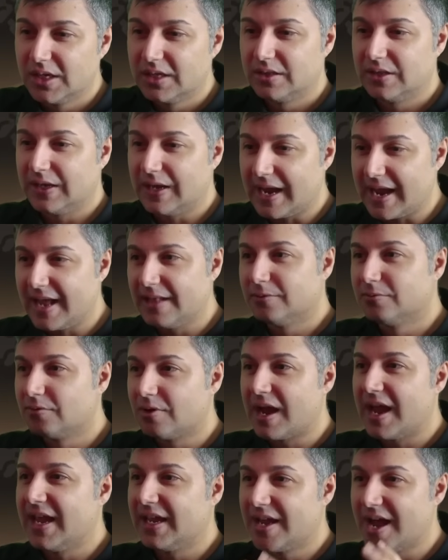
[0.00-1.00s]
the
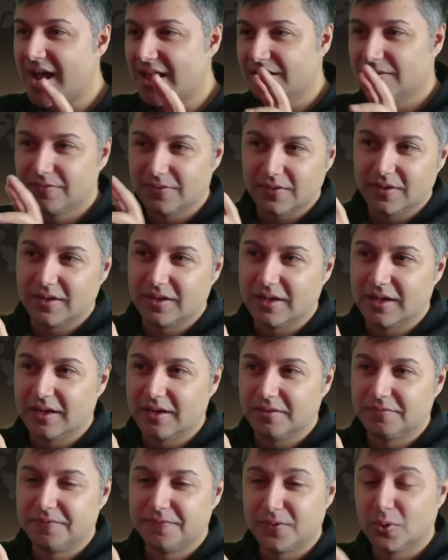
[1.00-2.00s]
N-Ray kind
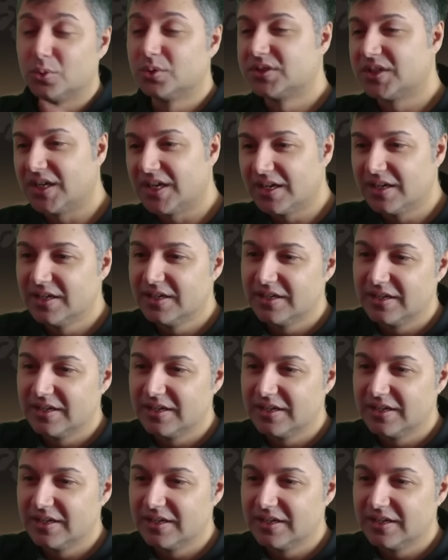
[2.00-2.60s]
of filter